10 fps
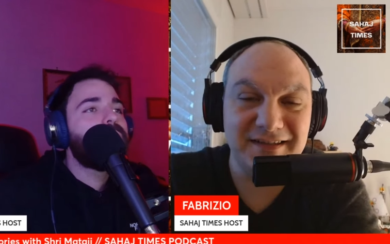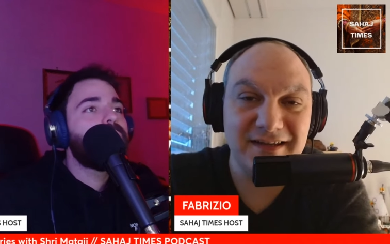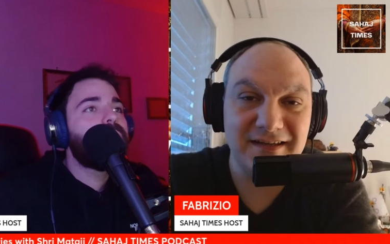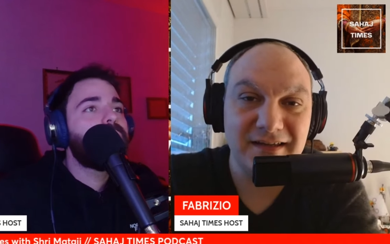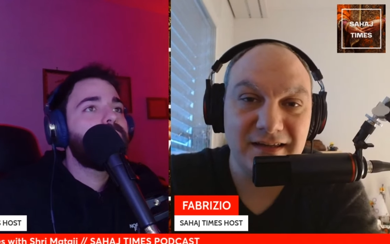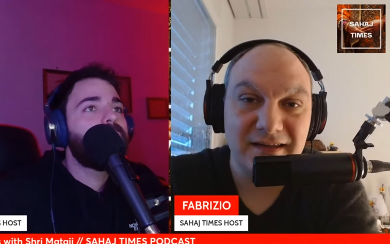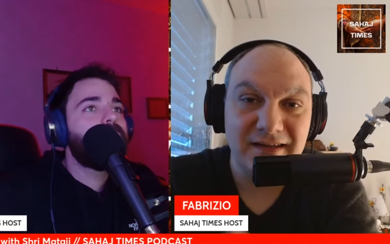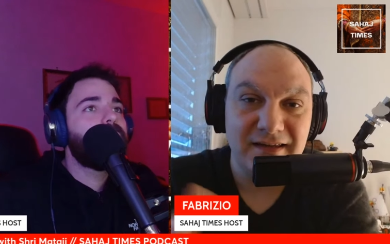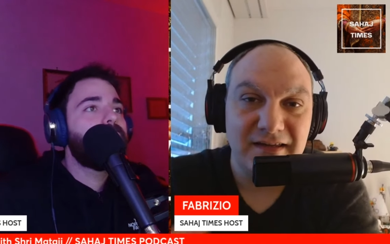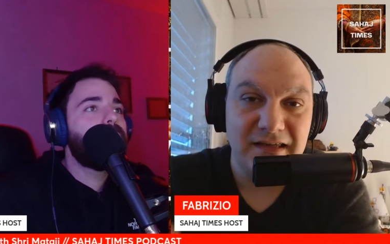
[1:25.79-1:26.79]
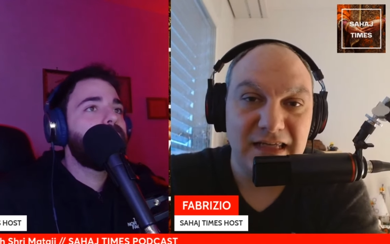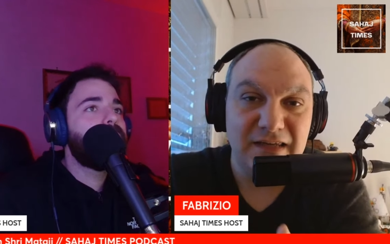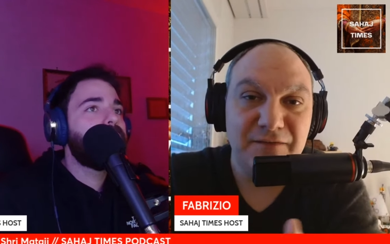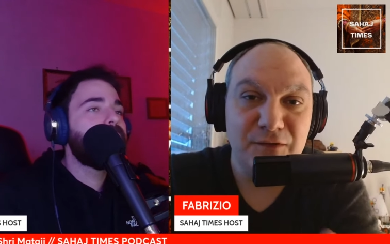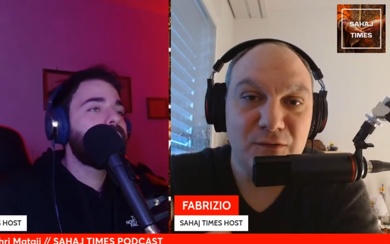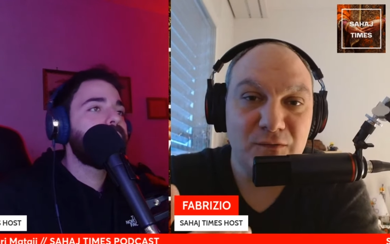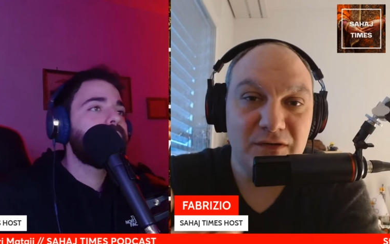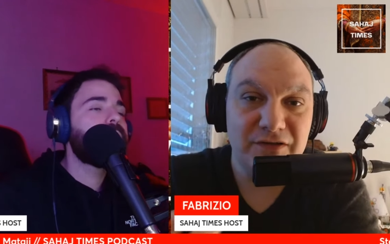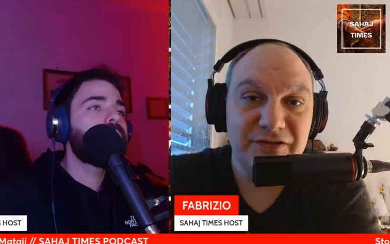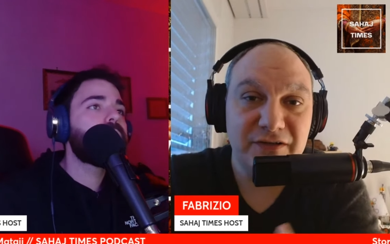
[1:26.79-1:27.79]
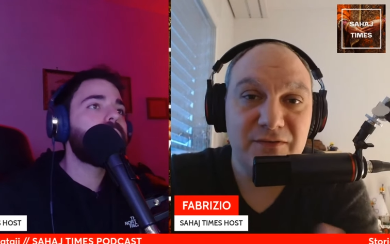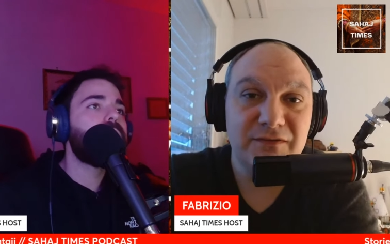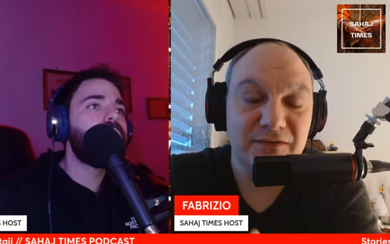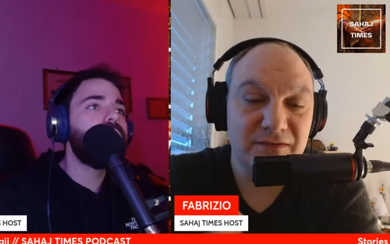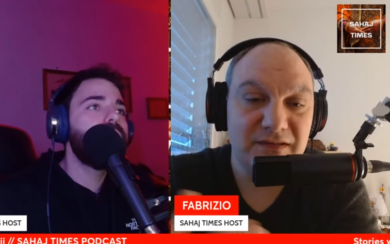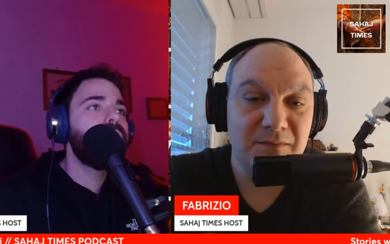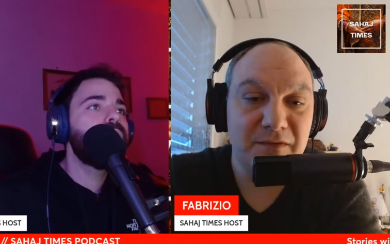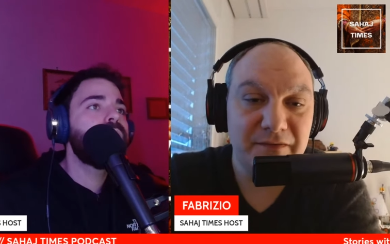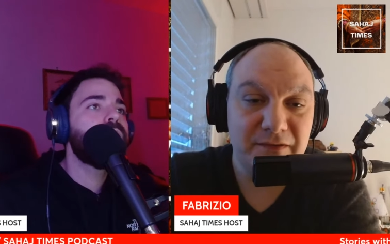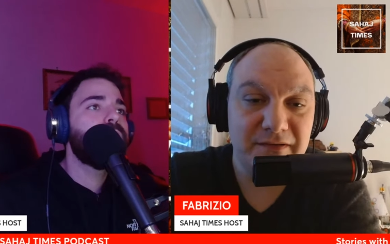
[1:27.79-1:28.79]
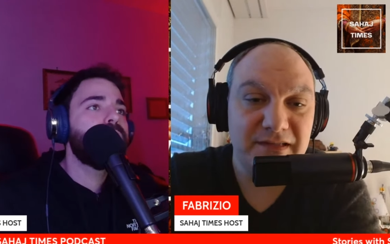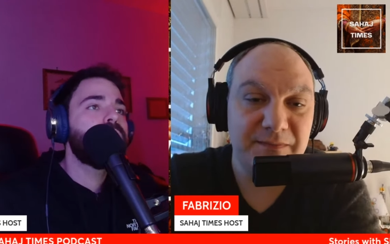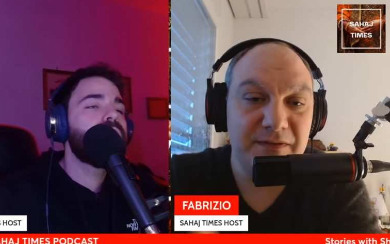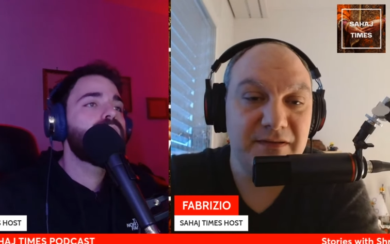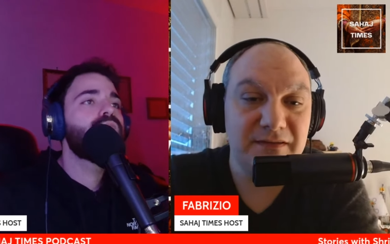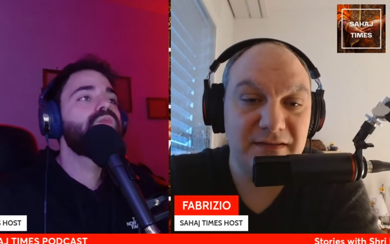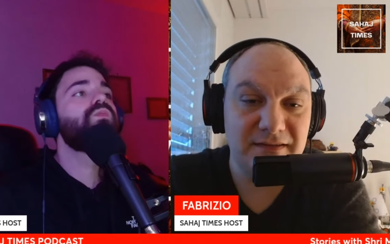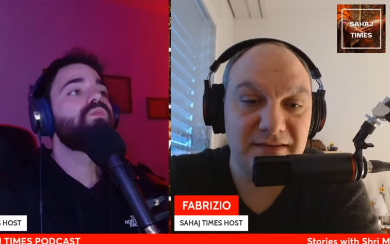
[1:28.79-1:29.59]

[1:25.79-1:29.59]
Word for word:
Speaker 1: that if you want to share also some of your experiences